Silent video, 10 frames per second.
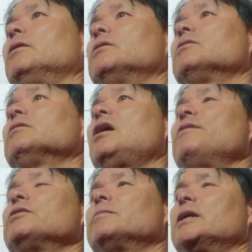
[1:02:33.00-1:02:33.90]
Third law
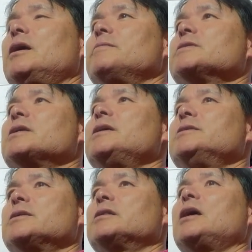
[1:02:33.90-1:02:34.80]
of thermodynamics
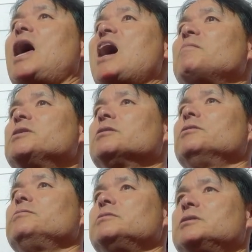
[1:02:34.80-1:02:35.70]
states that the
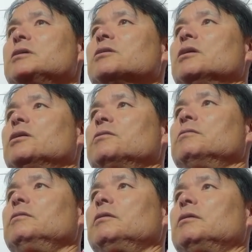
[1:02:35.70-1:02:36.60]
absolute zero
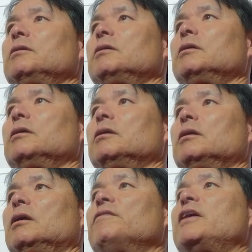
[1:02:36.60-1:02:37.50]

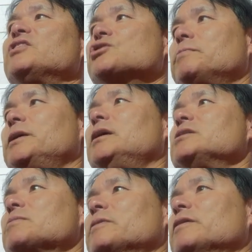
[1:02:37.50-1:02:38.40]
of entropy
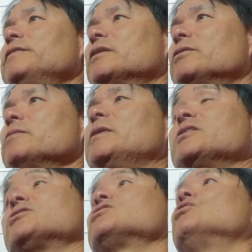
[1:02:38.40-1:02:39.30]
is a perfect,
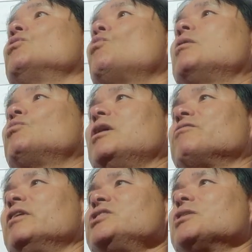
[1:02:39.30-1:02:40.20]
because there's only one way of
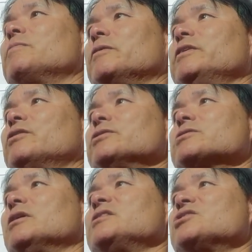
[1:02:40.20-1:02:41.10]
arranging a perfect
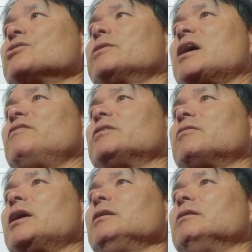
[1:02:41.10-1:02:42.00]
crystal at 0 Kelvin,
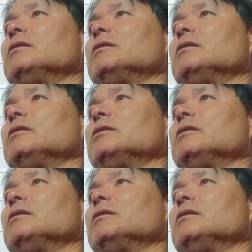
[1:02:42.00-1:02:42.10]
right?